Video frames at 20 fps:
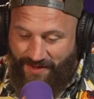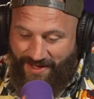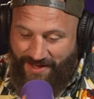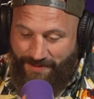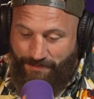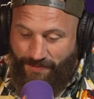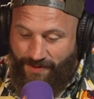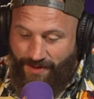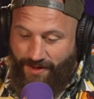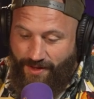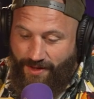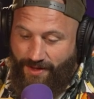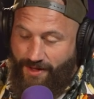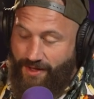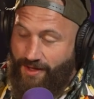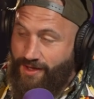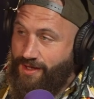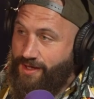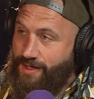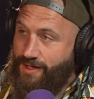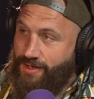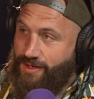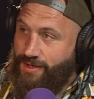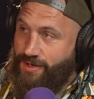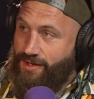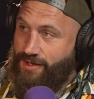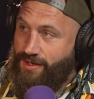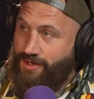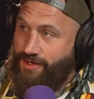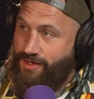Beep.
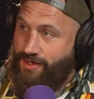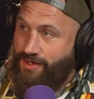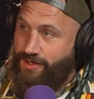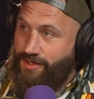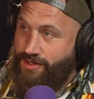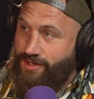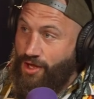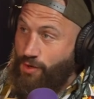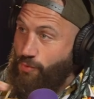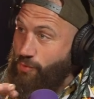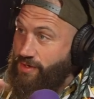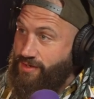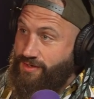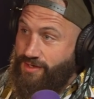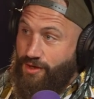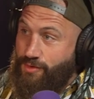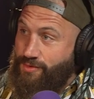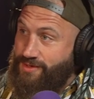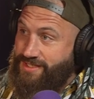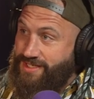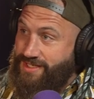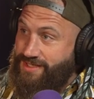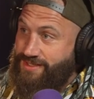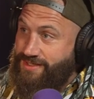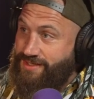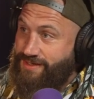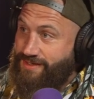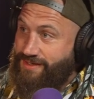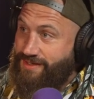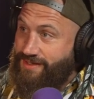No one
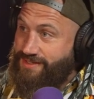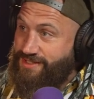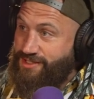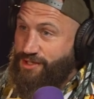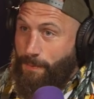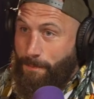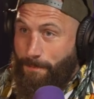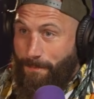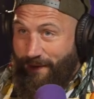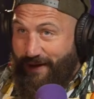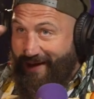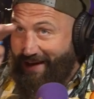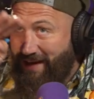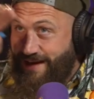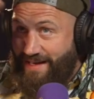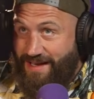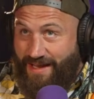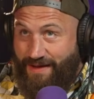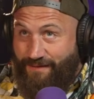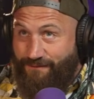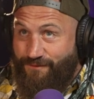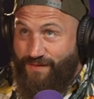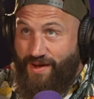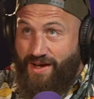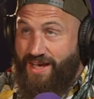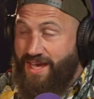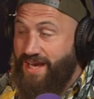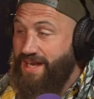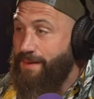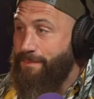notices. It's completely
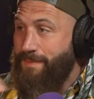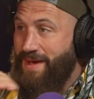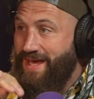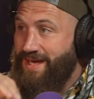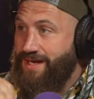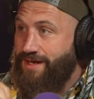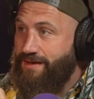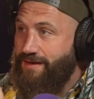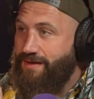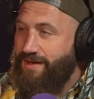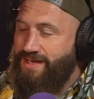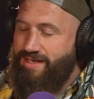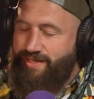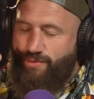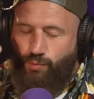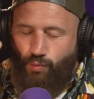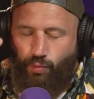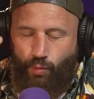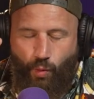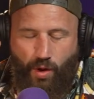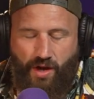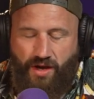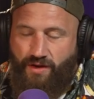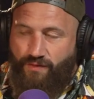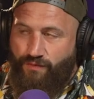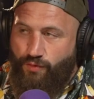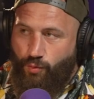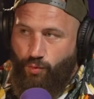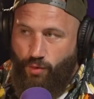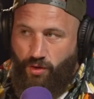fucking immaculate. He's
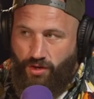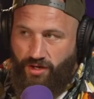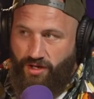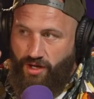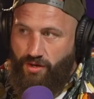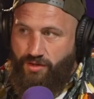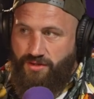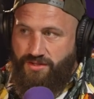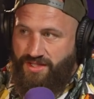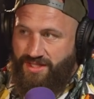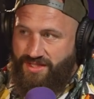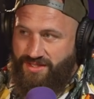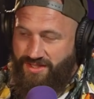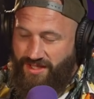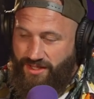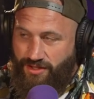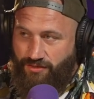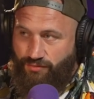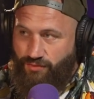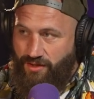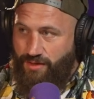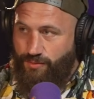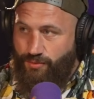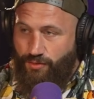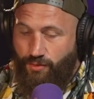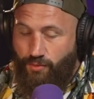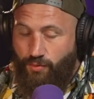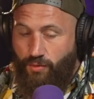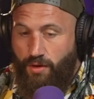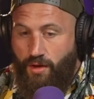wonderful. What an artist.
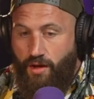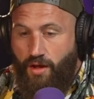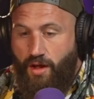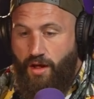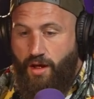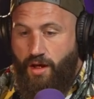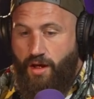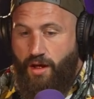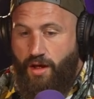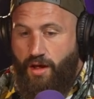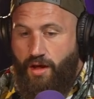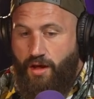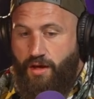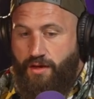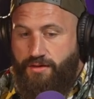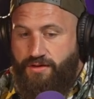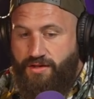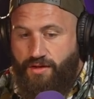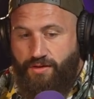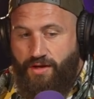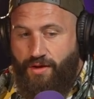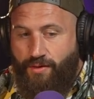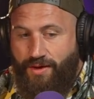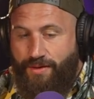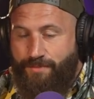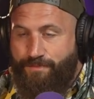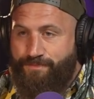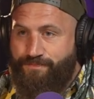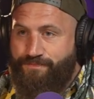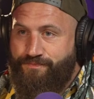Incredible. Don't know
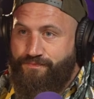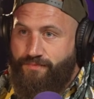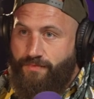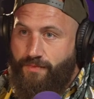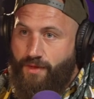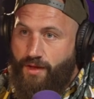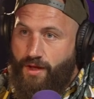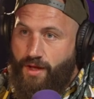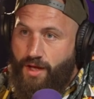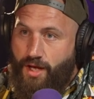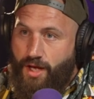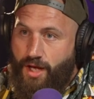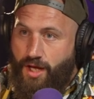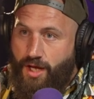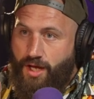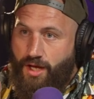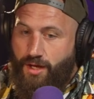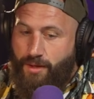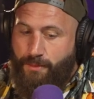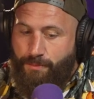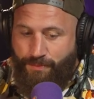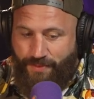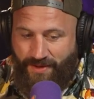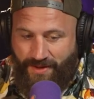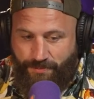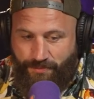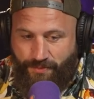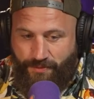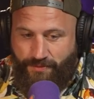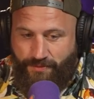it. Beep.